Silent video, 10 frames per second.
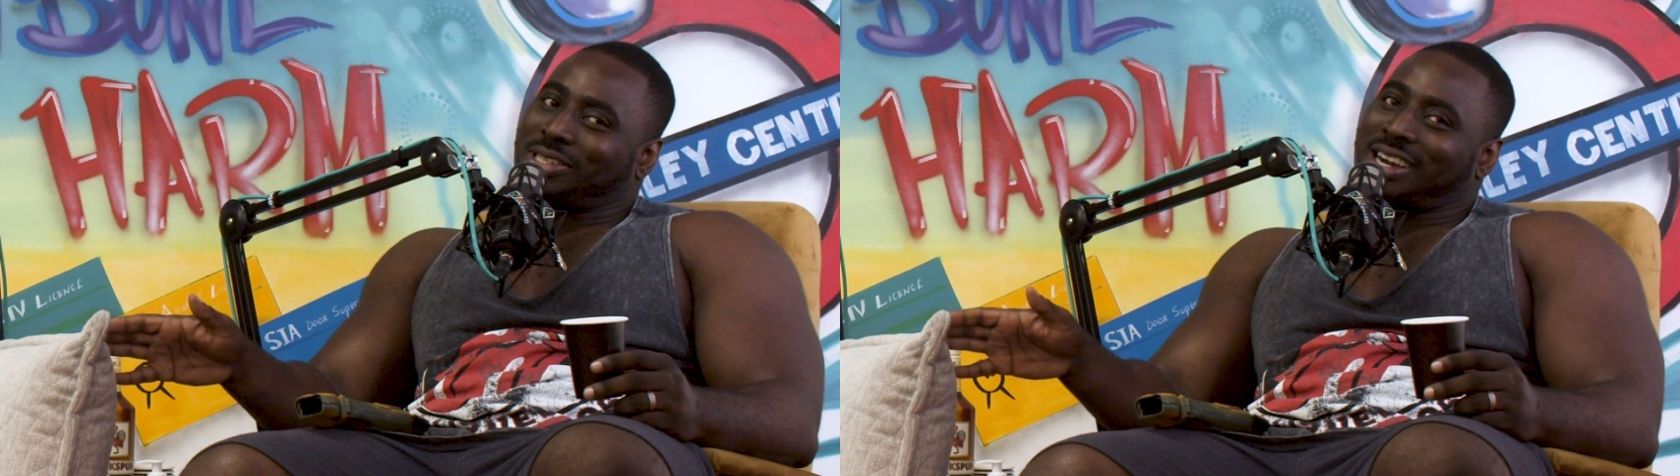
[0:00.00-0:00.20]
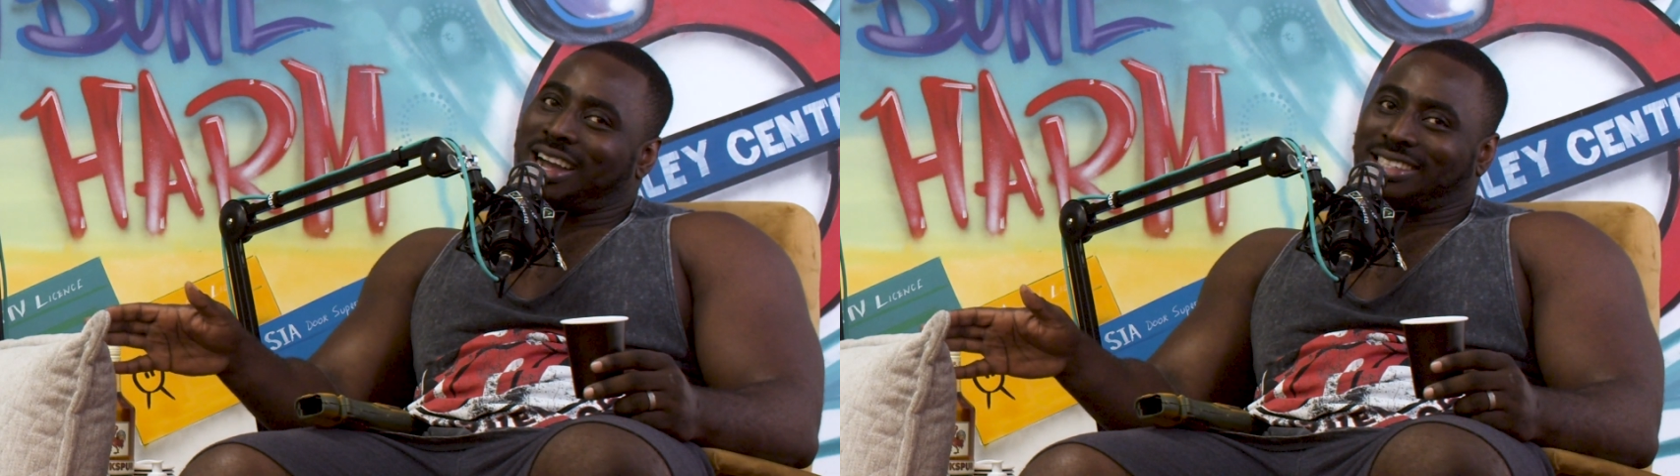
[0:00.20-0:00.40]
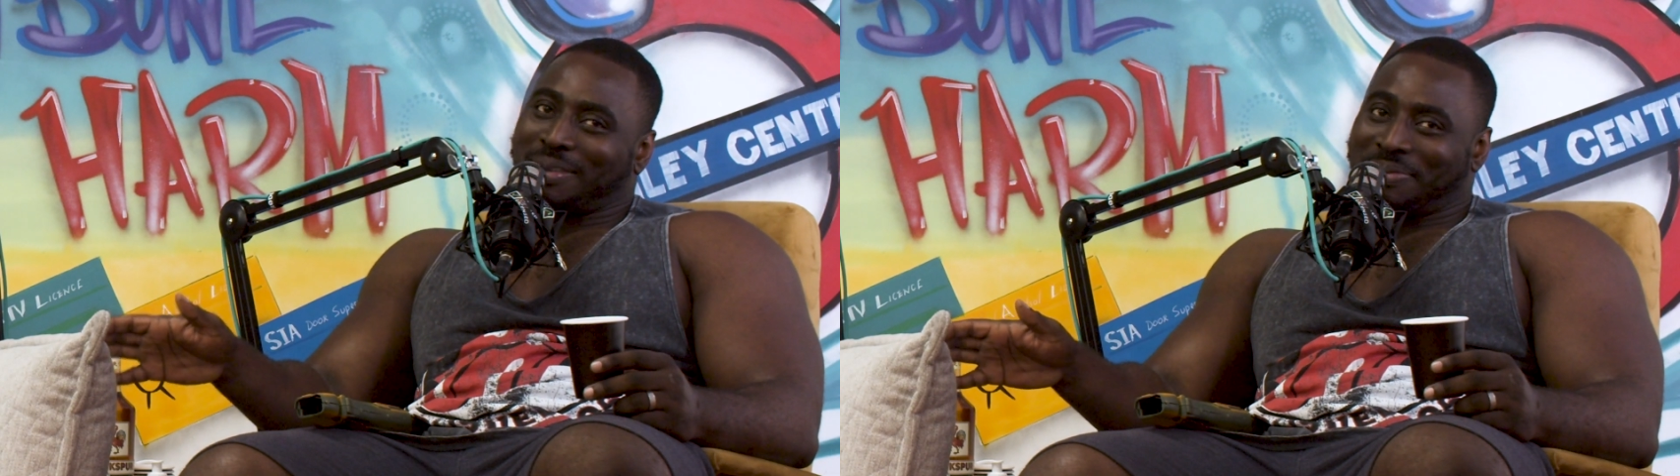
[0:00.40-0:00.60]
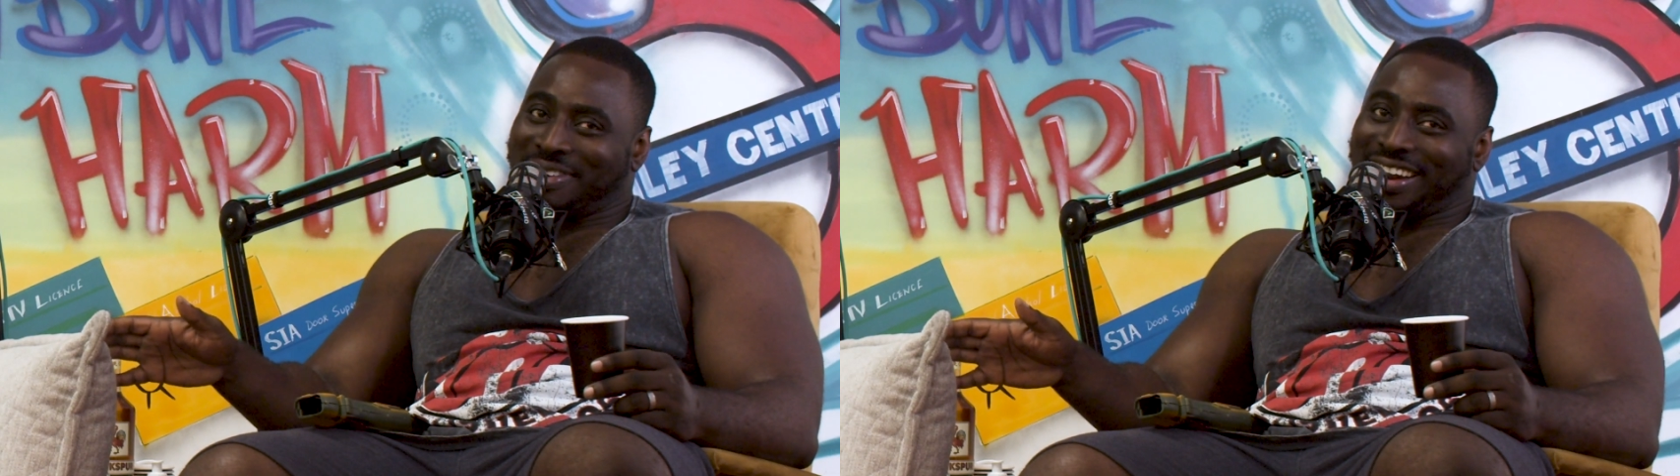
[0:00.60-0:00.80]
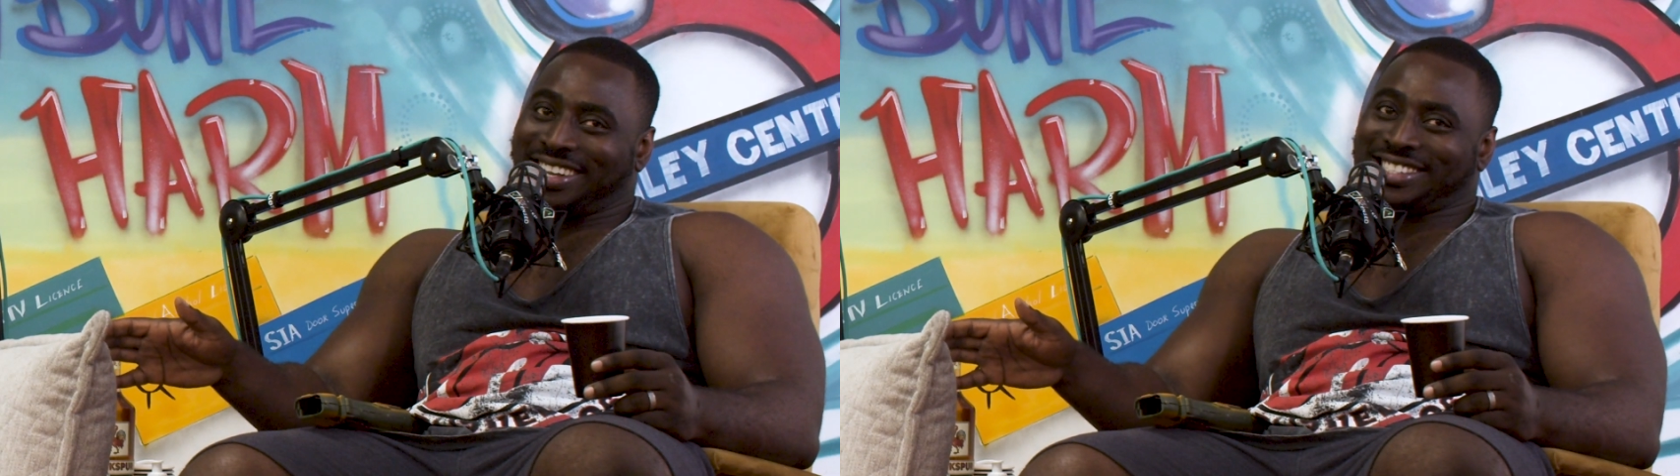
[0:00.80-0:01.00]
shorter
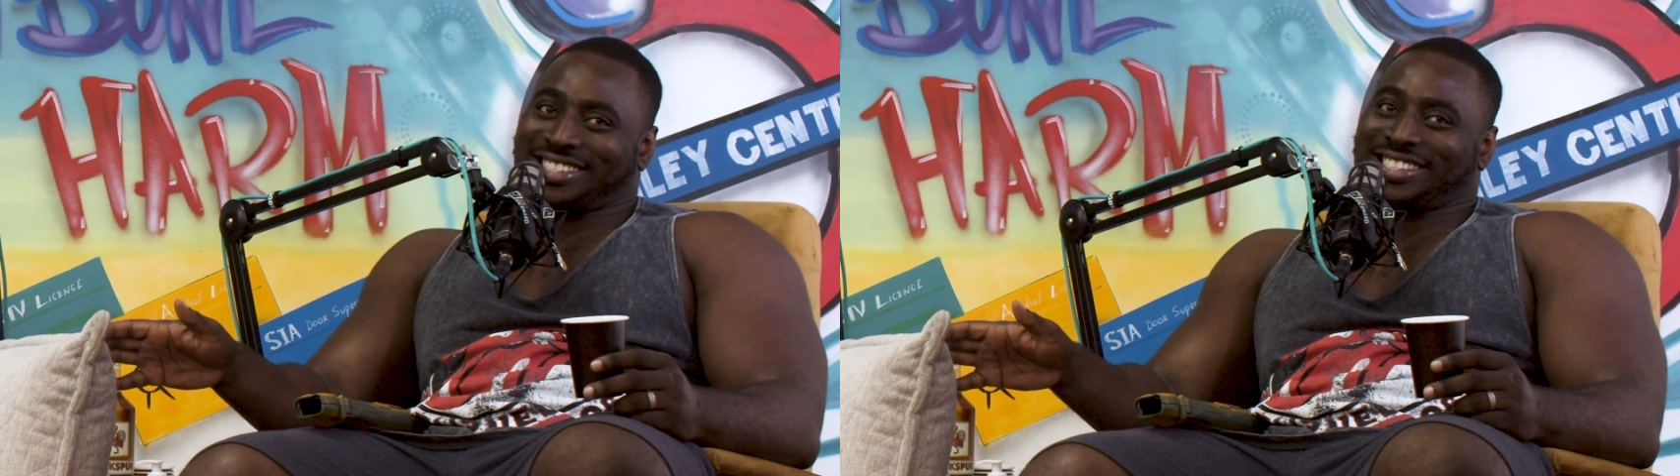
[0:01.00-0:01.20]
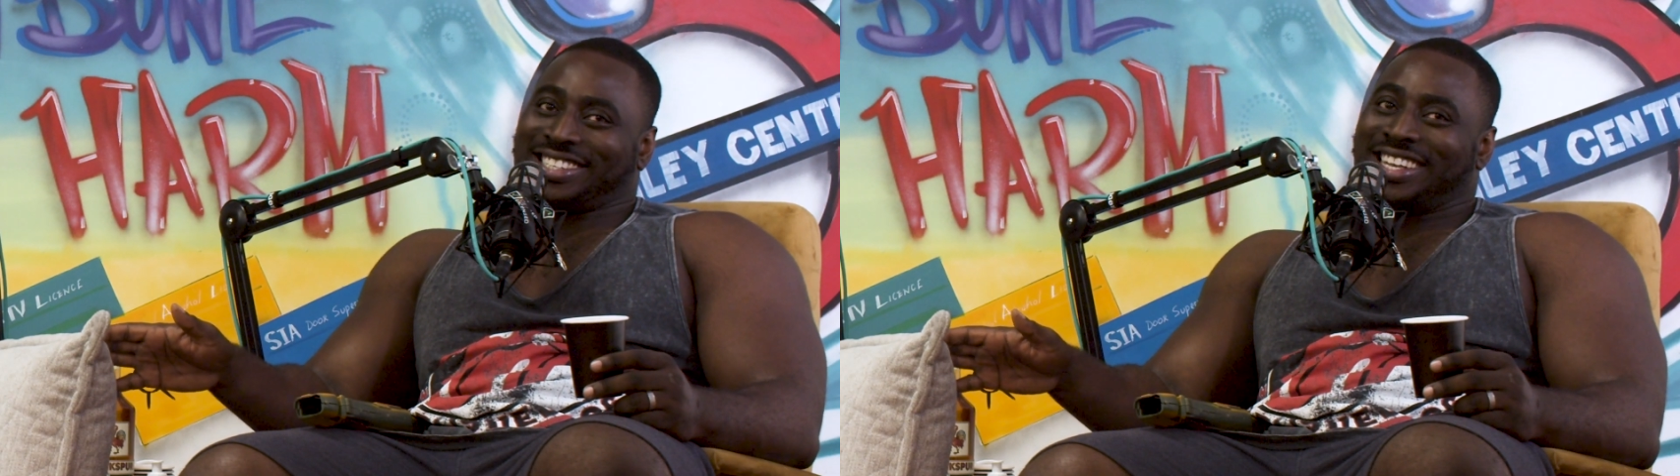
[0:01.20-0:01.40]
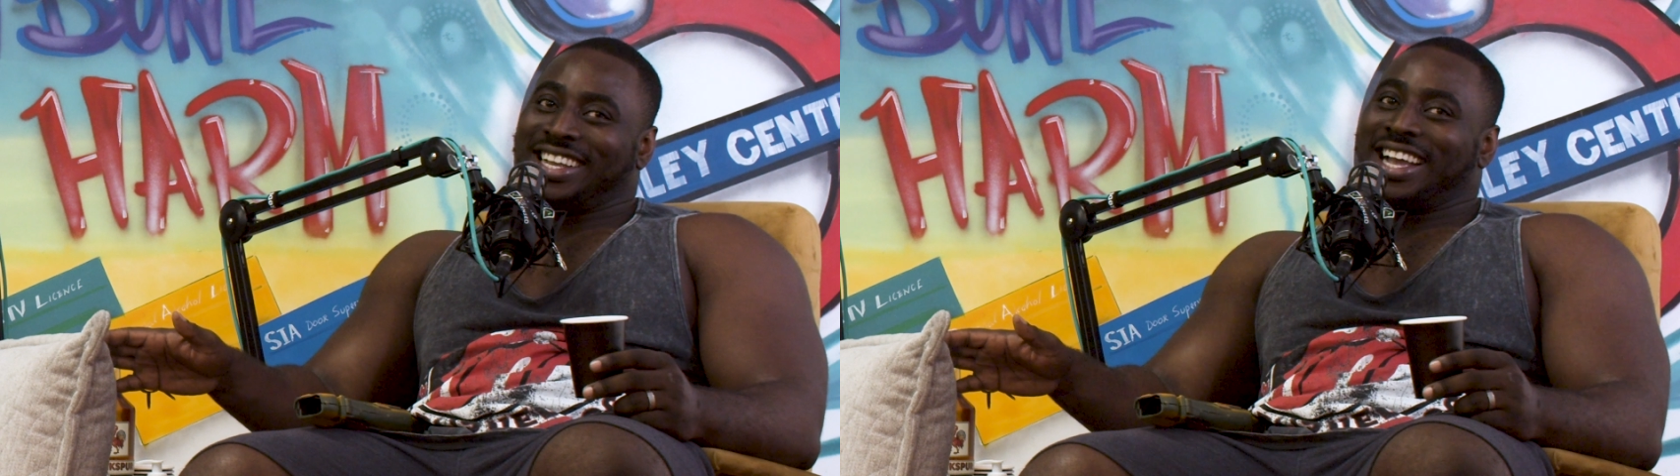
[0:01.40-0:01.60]
price,